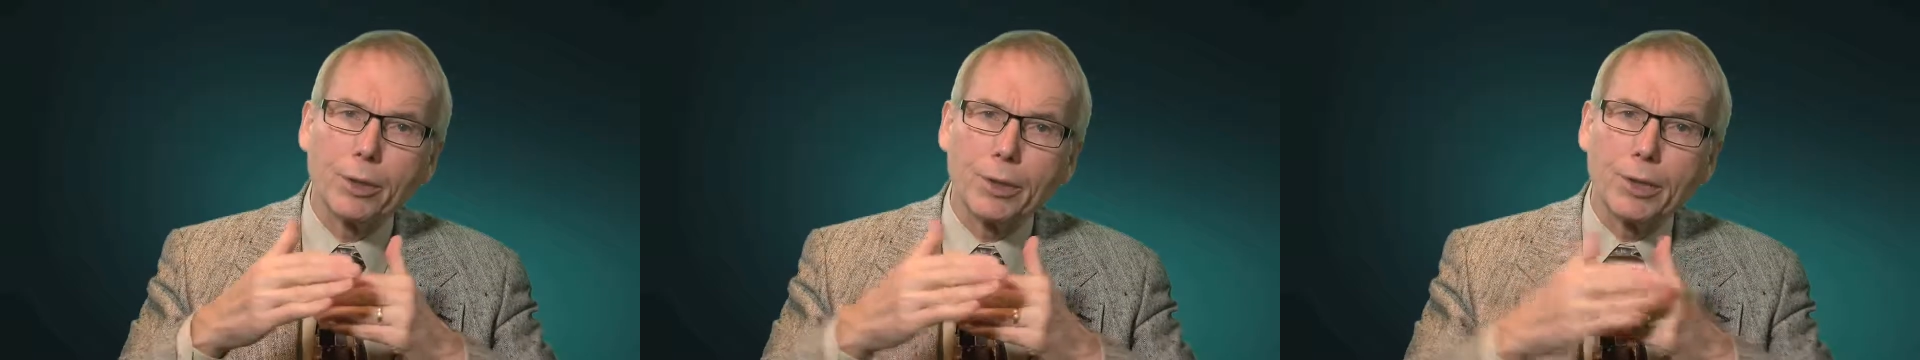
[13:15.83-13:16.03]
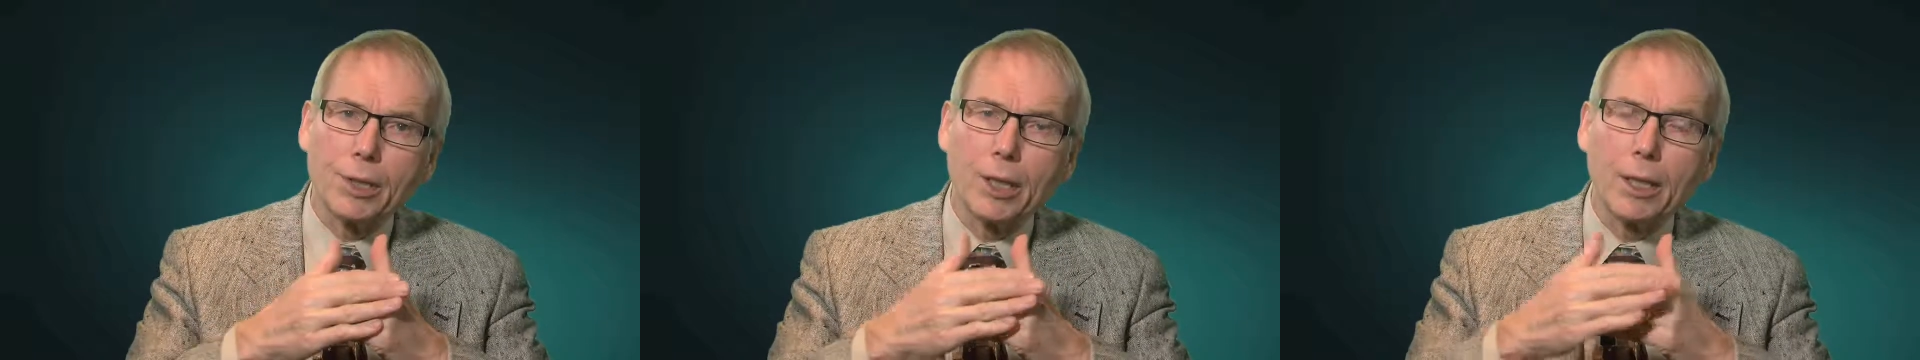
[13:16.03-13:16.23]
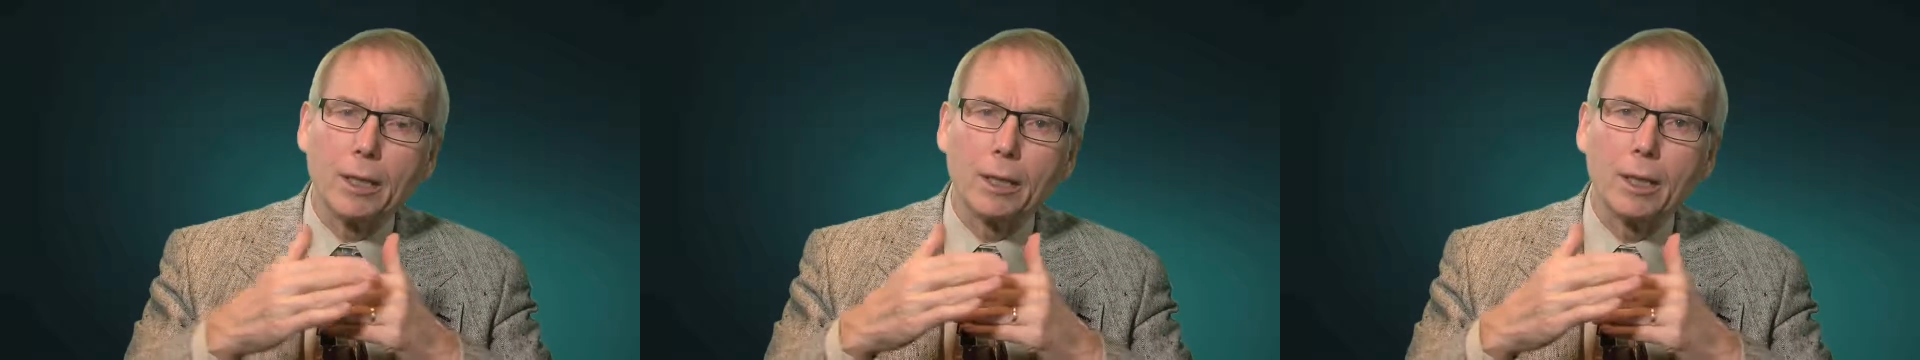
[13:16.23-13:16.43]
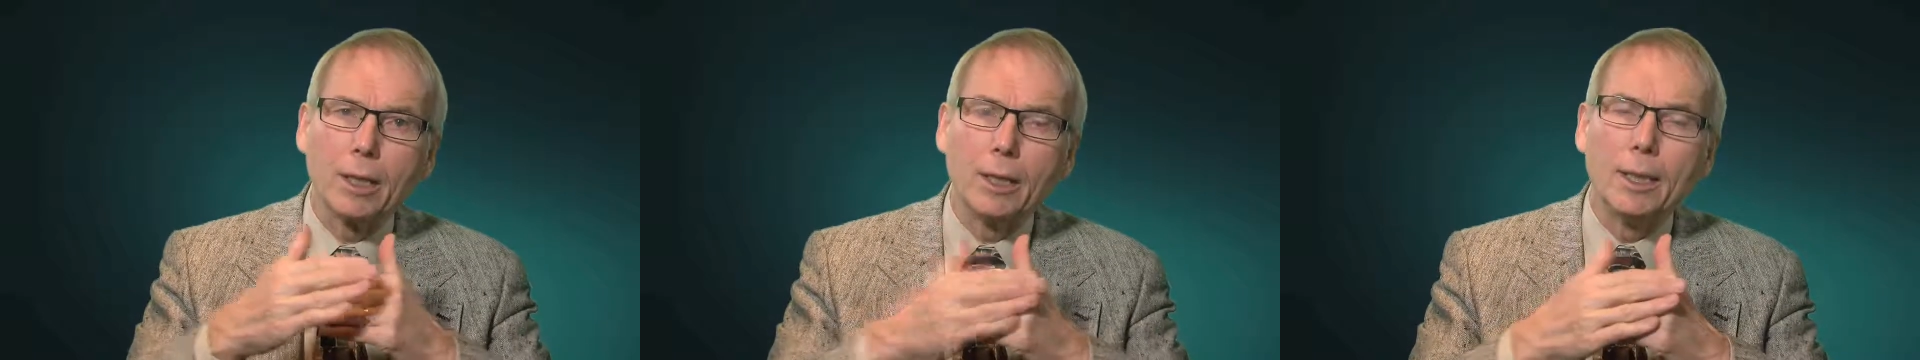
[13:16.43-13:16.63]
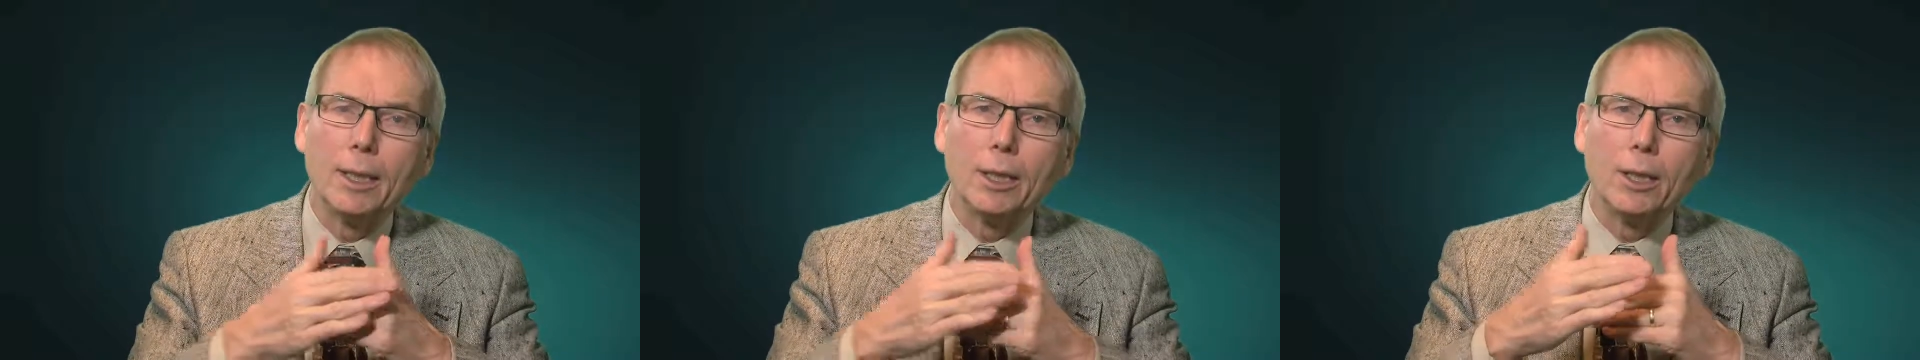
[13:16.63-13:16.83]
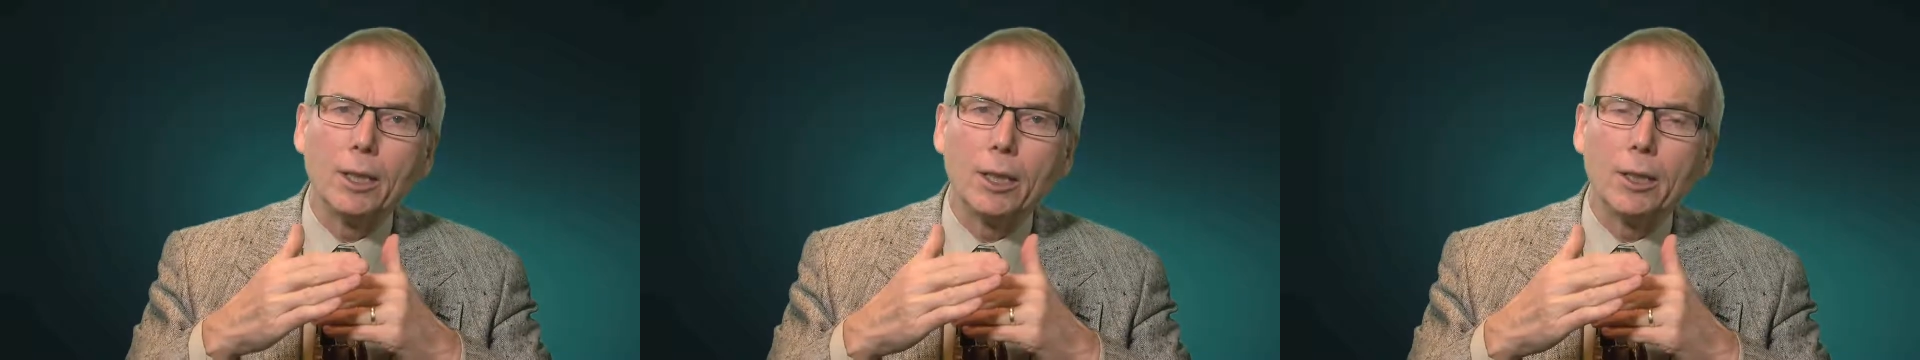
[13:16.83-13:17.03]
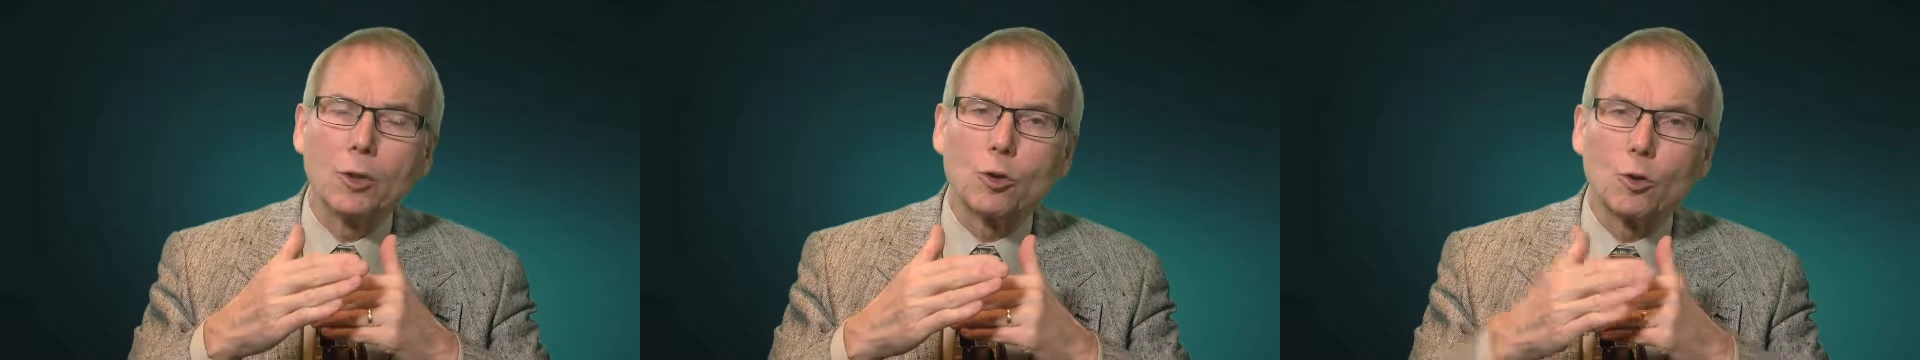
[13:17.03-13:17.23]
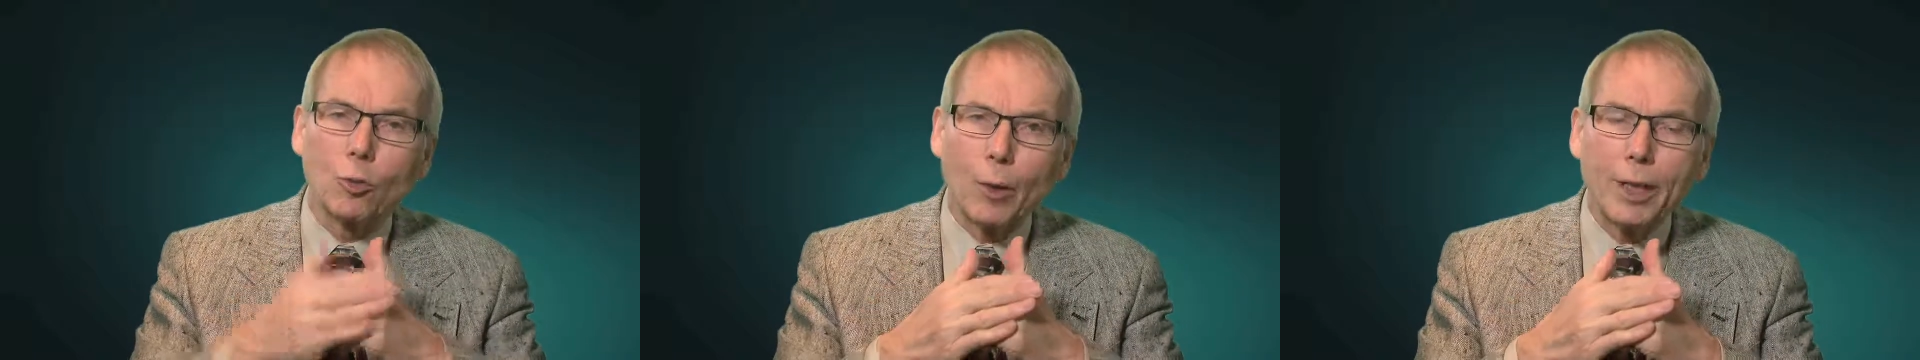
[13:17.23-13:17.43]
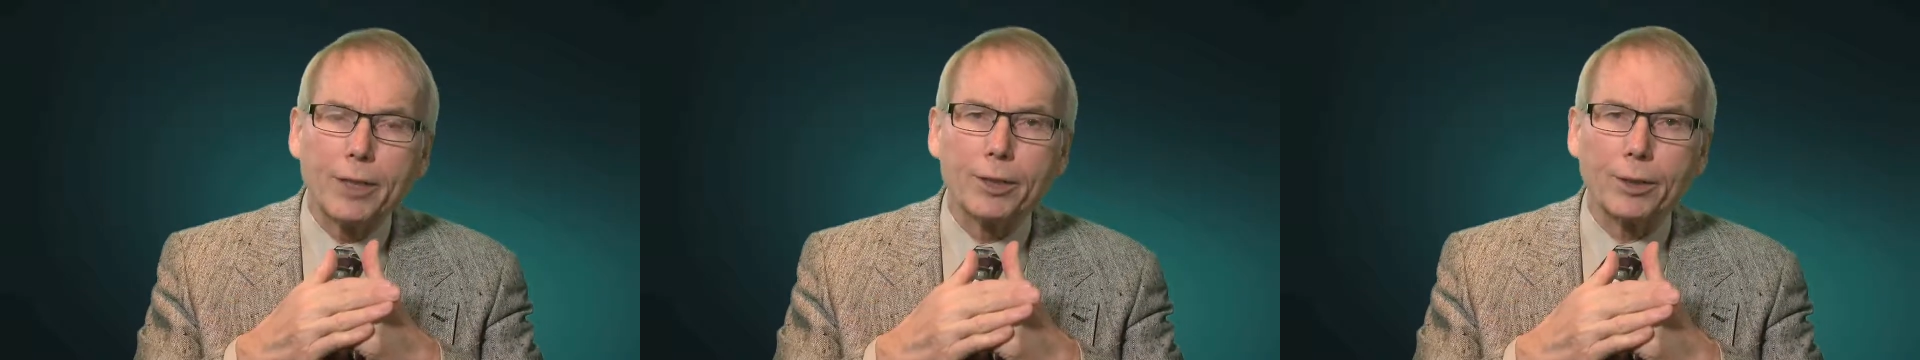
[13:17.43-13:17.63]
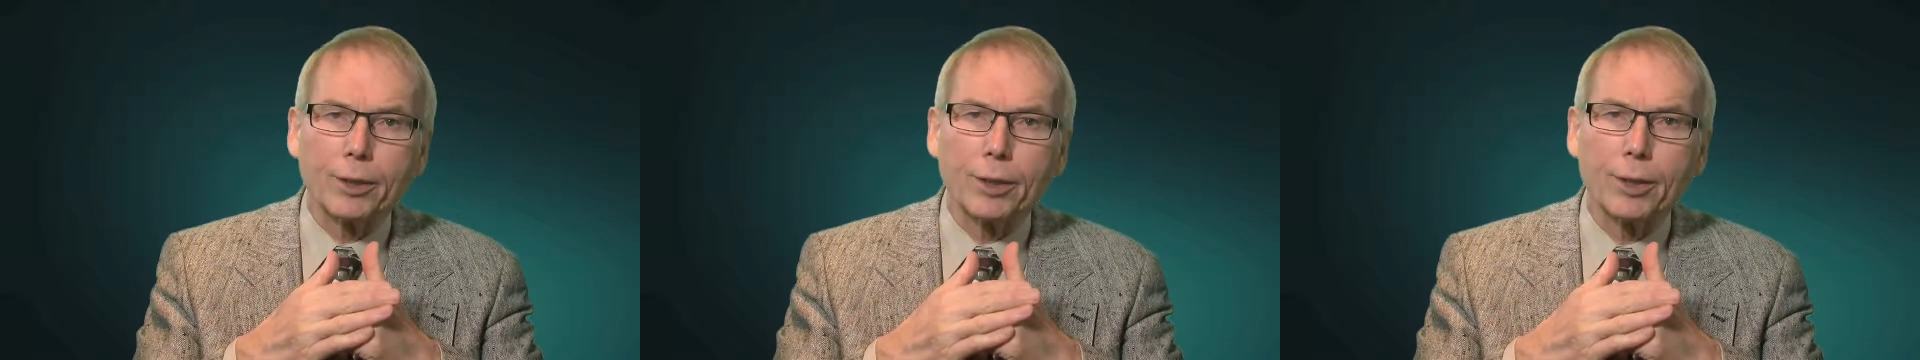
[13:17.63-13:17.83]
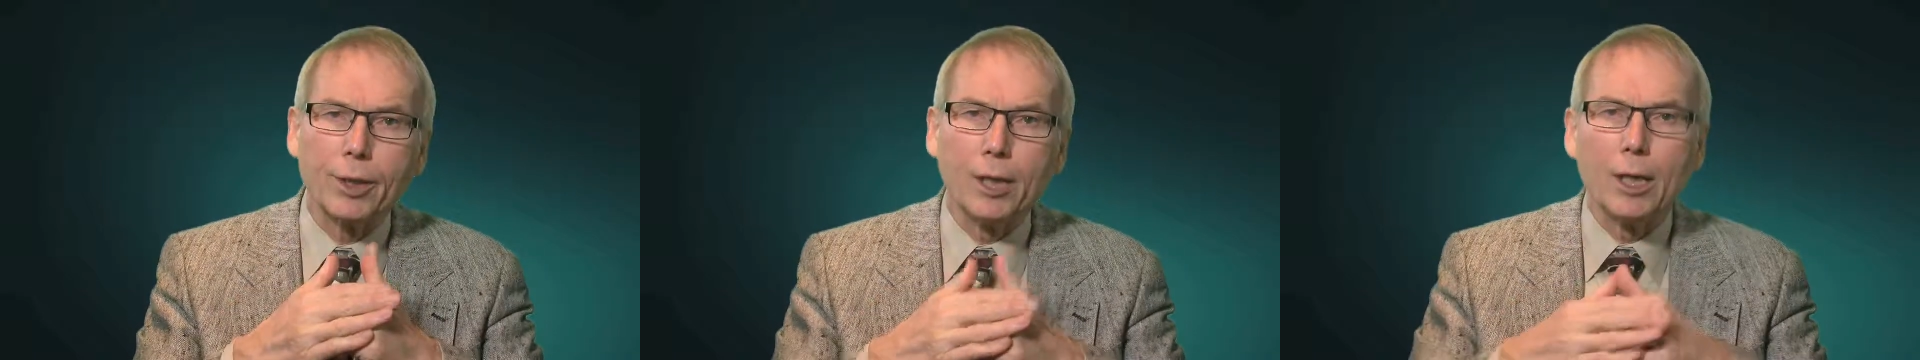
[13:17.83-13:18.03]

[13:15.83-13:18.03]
is there, is greater.